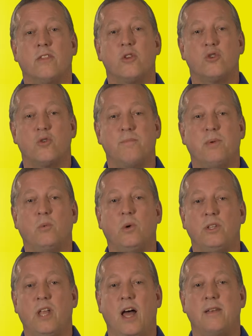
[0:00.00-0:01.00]
the stripper will
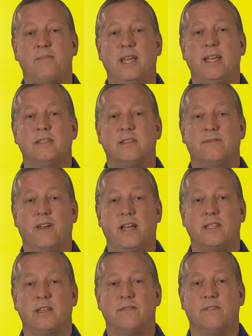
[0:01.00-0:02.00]
not be as
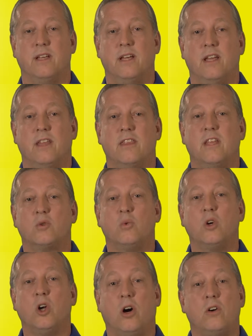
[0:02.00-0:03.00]
effective. This will
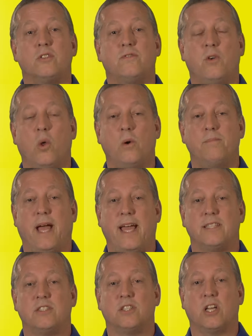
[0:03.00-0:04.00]
cause floor
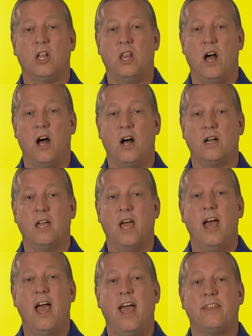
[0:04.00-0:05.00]
pads to clog
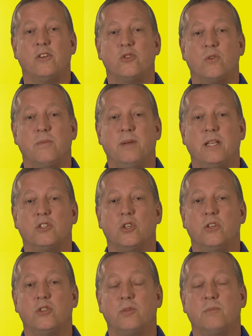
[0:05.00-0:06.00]
and the stripping
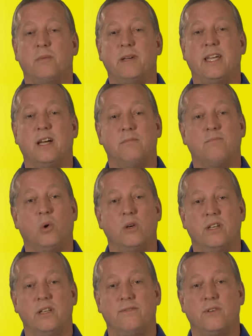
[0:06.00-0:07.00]
solution will become more
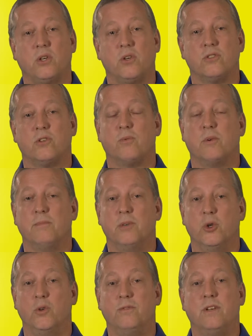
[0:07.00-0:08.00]
difficult to
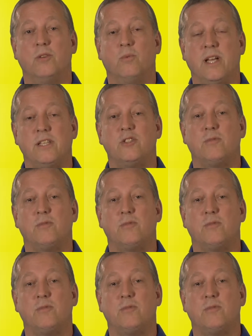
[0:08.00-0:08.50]
remove and rinse